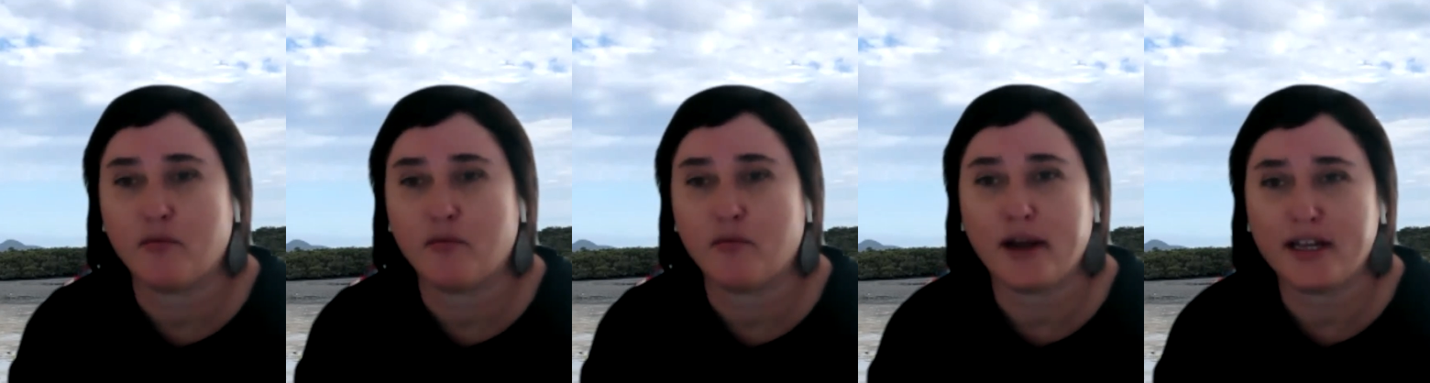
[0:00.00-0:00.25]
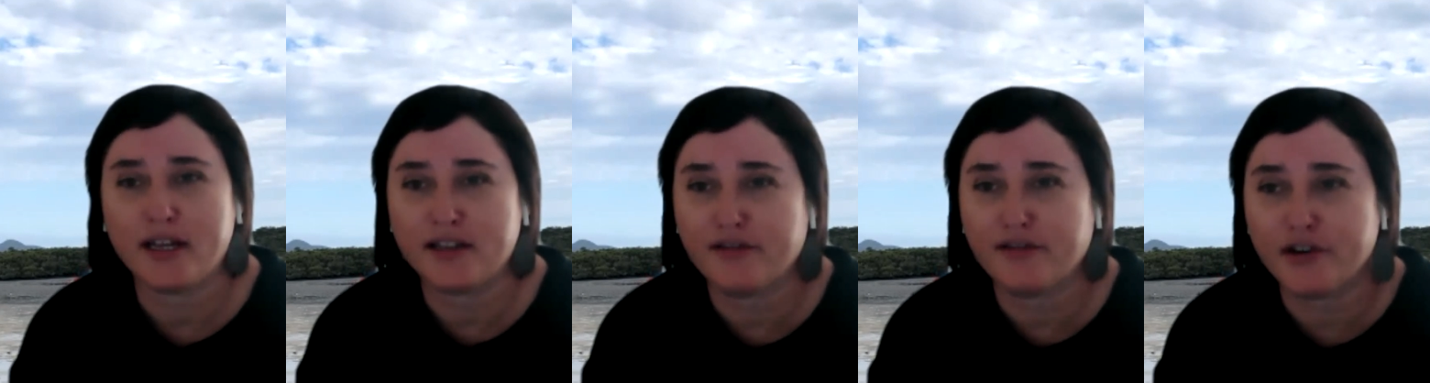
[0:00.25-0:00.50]

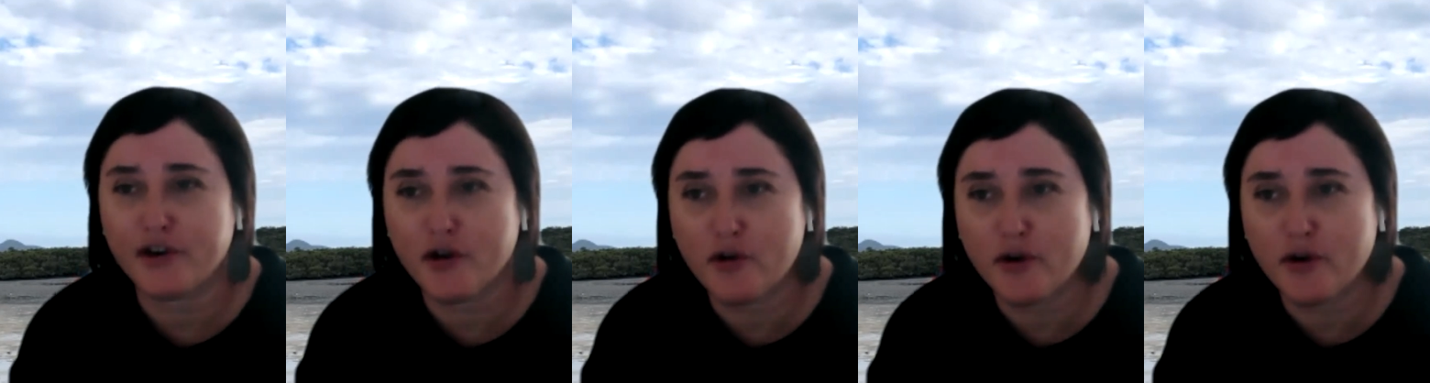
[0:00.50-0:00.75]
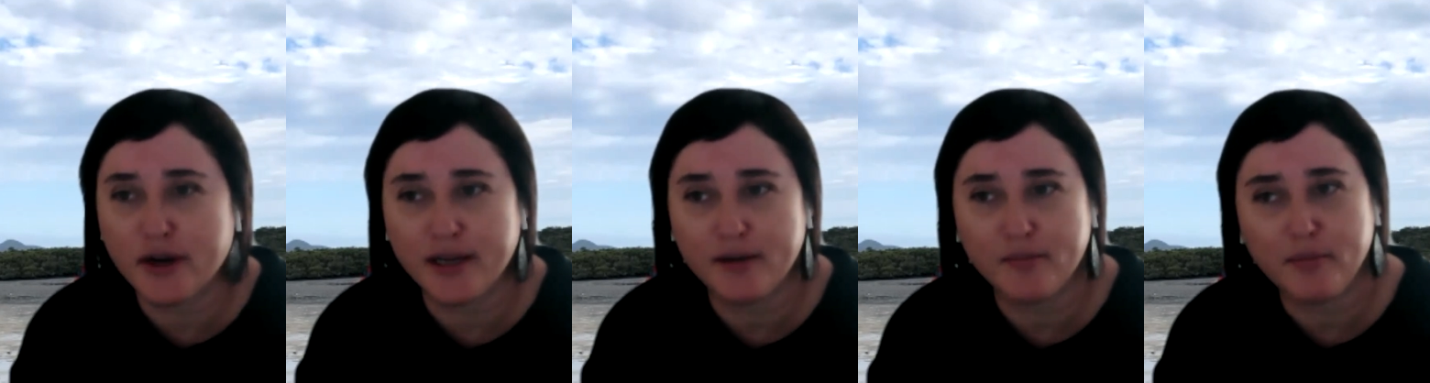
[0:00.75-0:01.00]
ways of
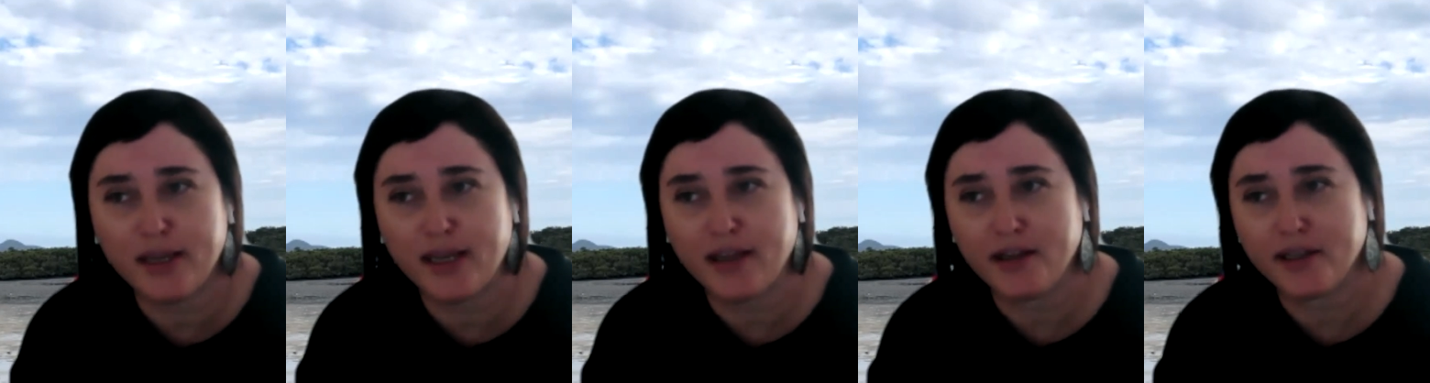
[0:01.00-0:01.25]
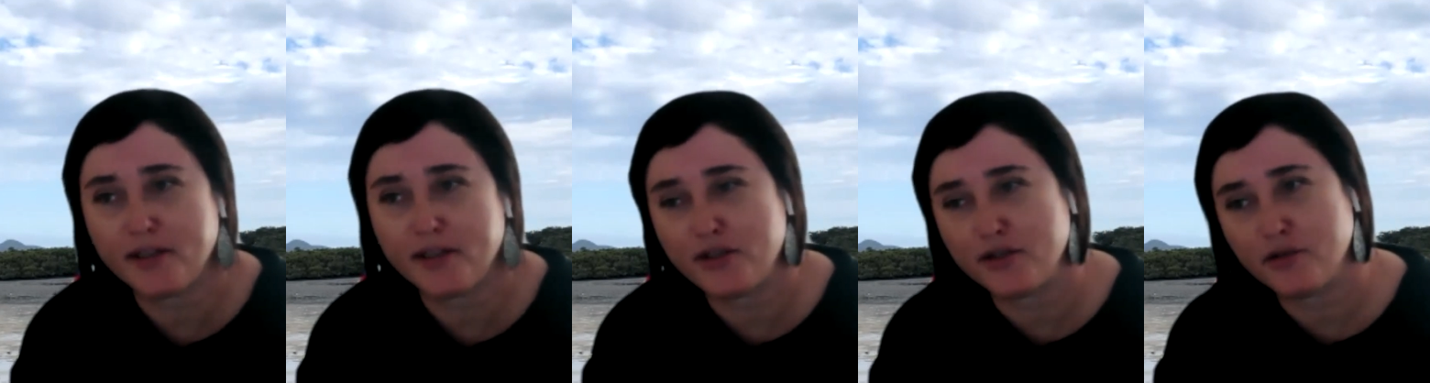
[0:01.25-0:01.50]
knowing,
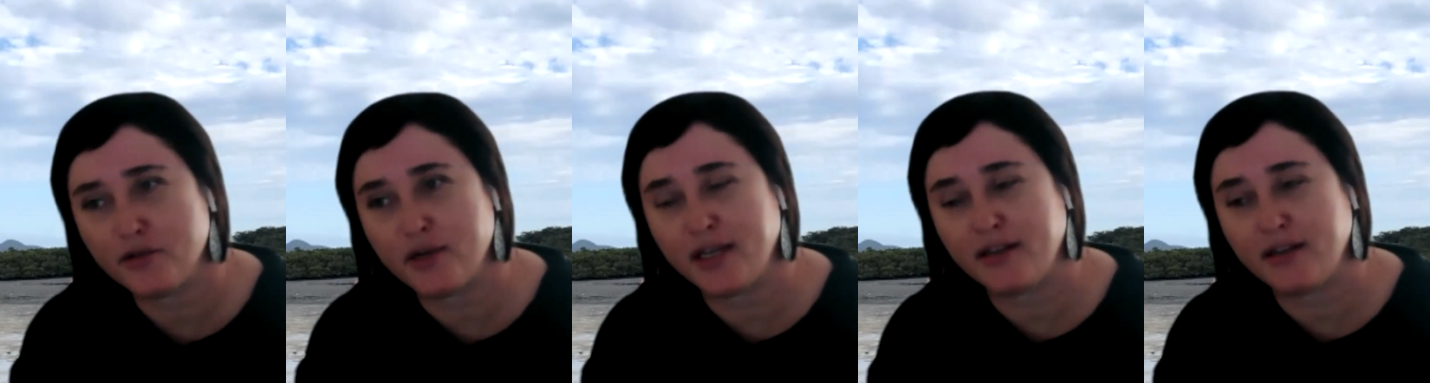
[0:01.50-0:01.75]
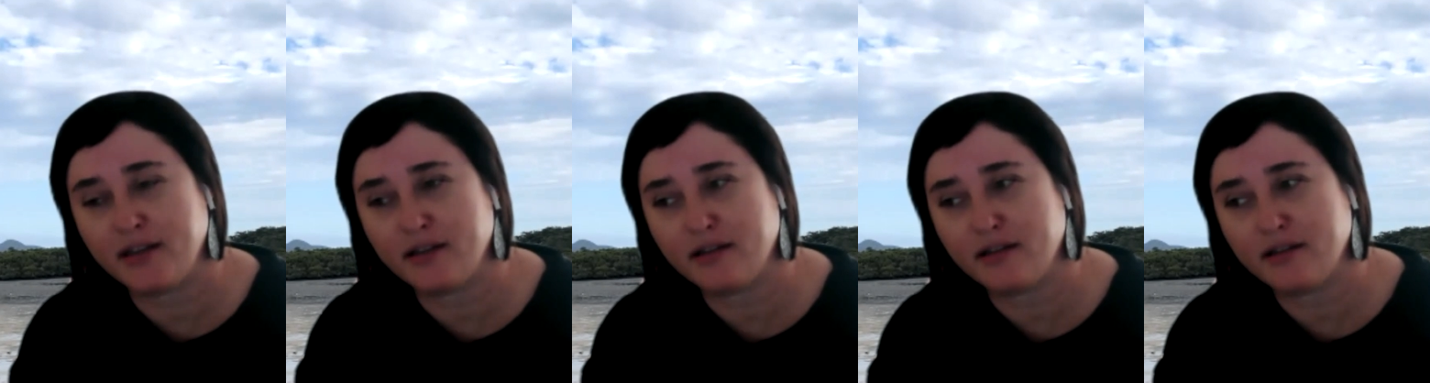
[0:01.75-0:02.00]
being and
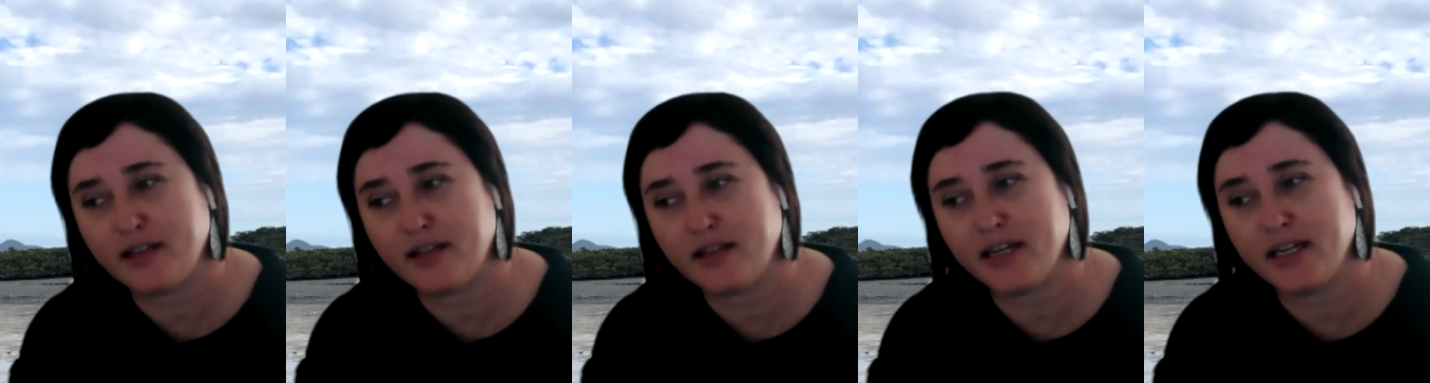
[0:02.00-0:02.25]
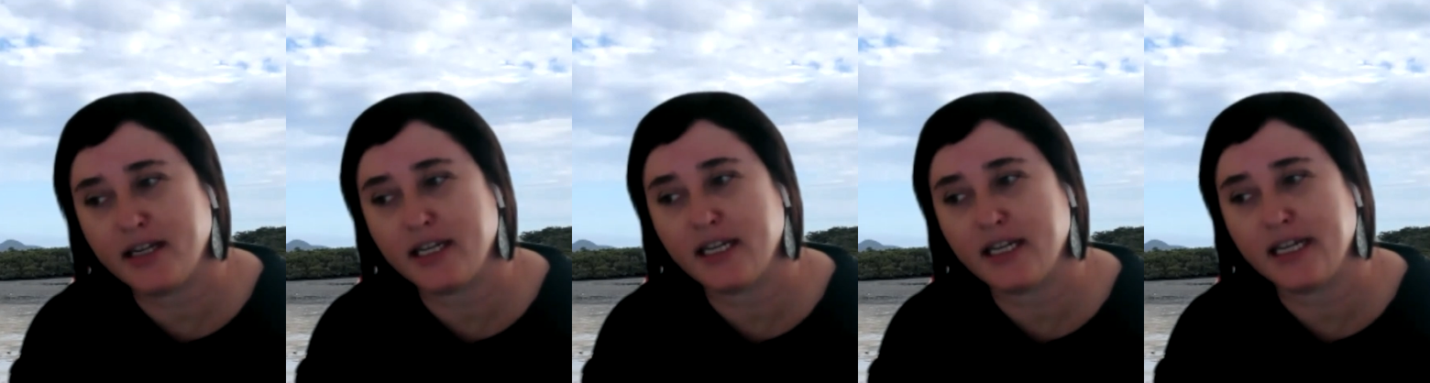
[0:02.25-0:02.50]
doing,
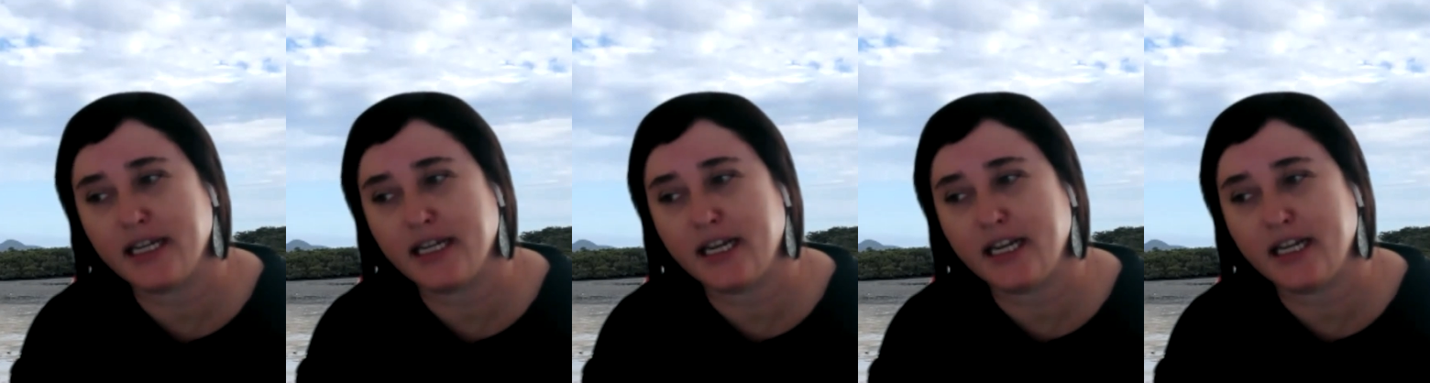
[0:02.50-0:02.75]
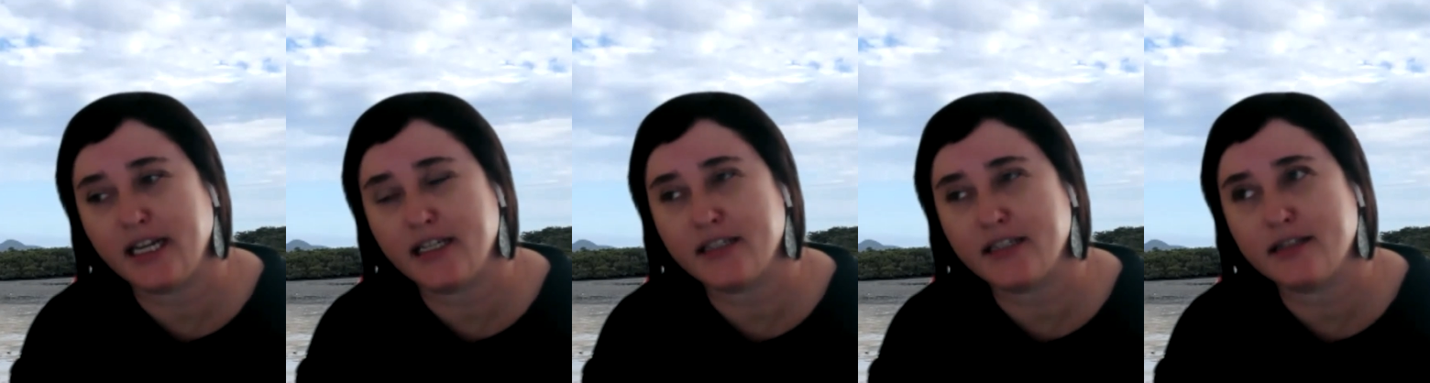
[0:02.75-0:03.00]
then
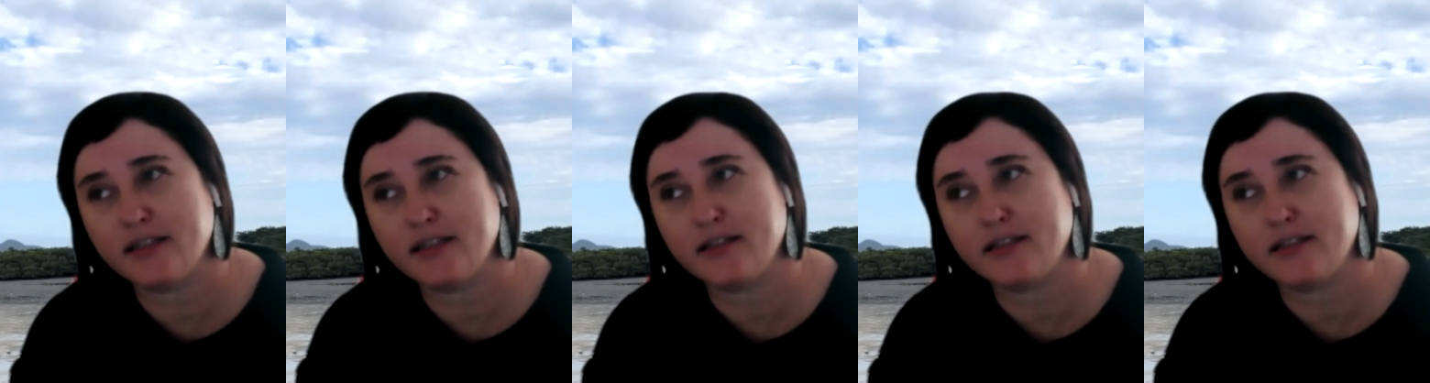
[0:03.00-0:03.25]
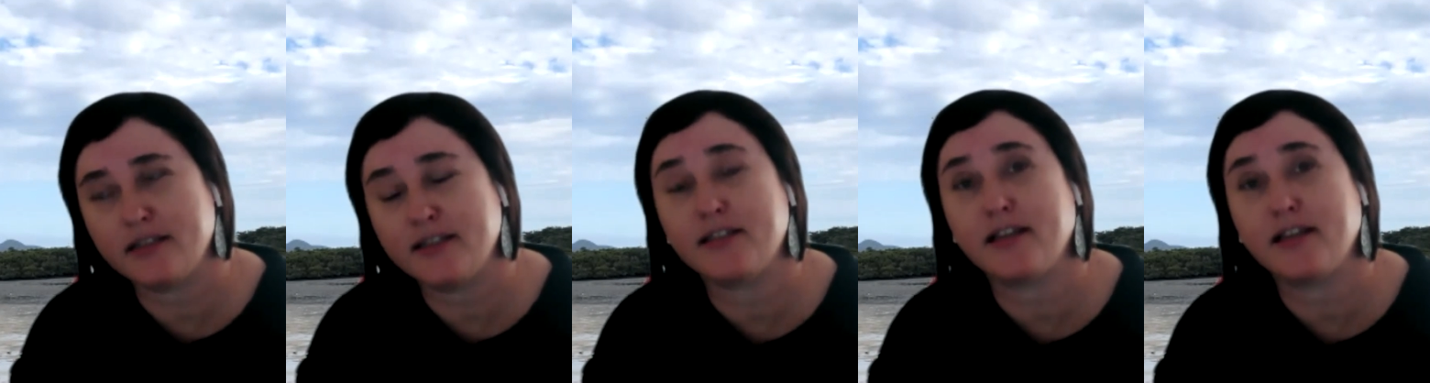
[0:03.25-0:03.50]
it is,